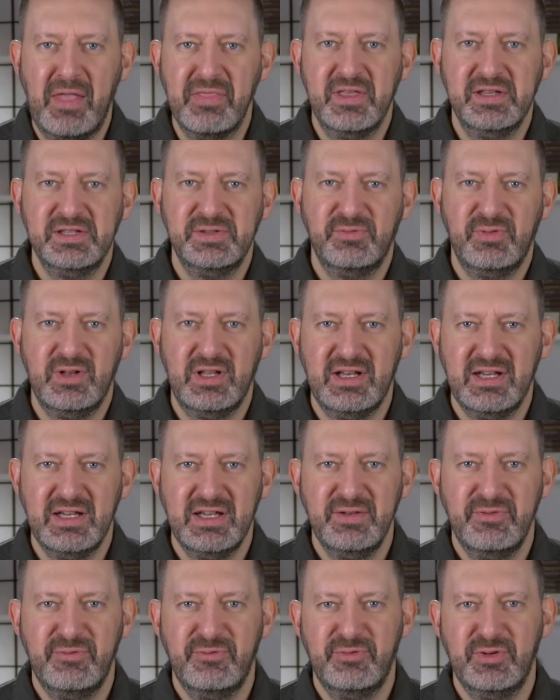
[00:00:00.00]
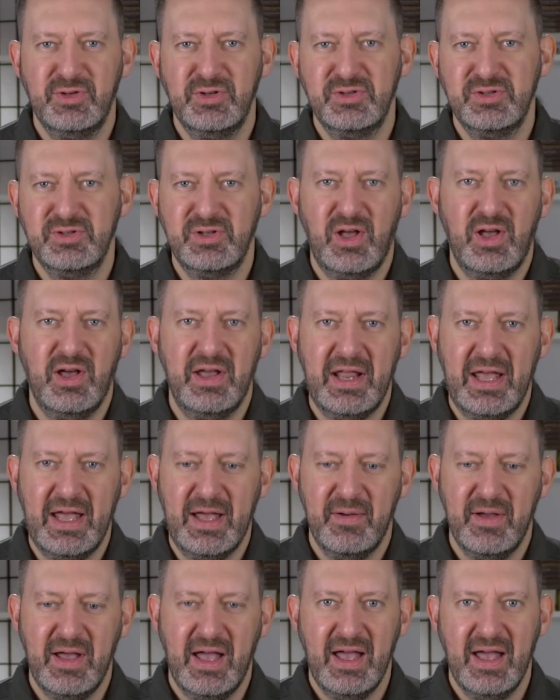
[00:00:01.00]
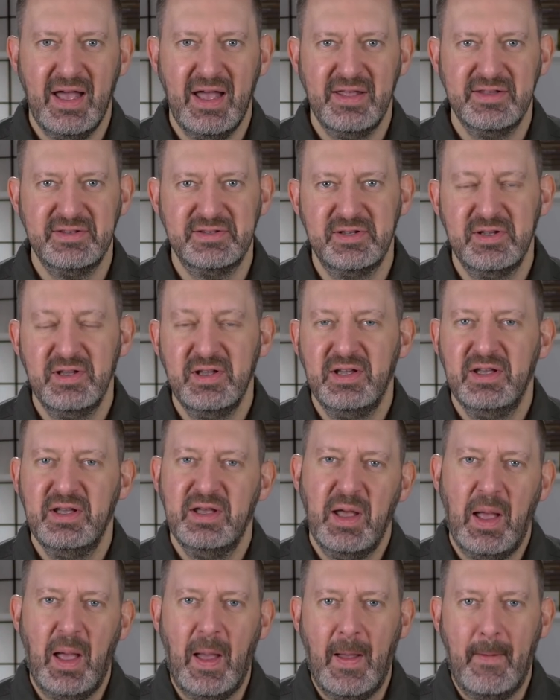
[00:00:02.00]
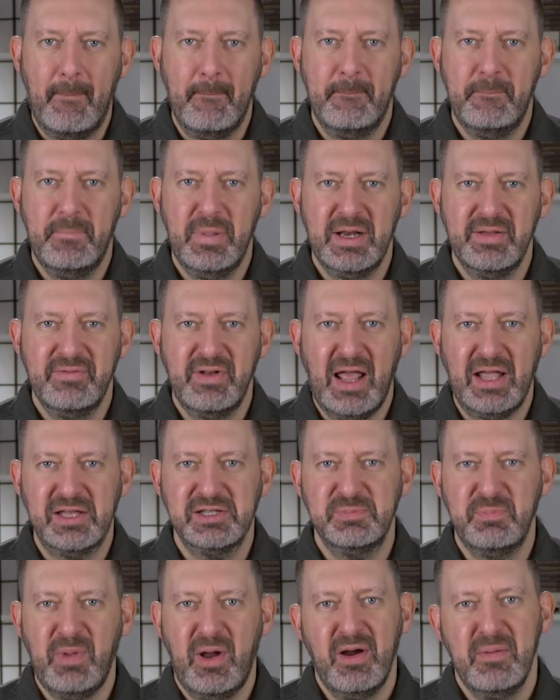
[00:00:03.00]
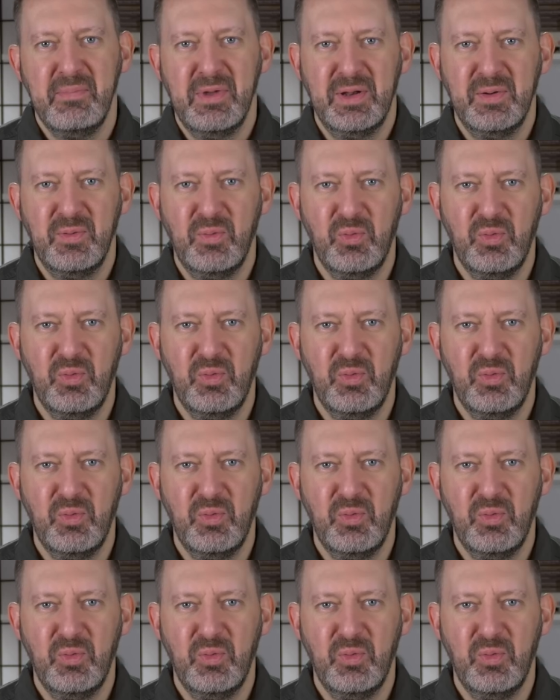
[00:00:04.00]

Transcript: This fly first started out as a bit of an experiment.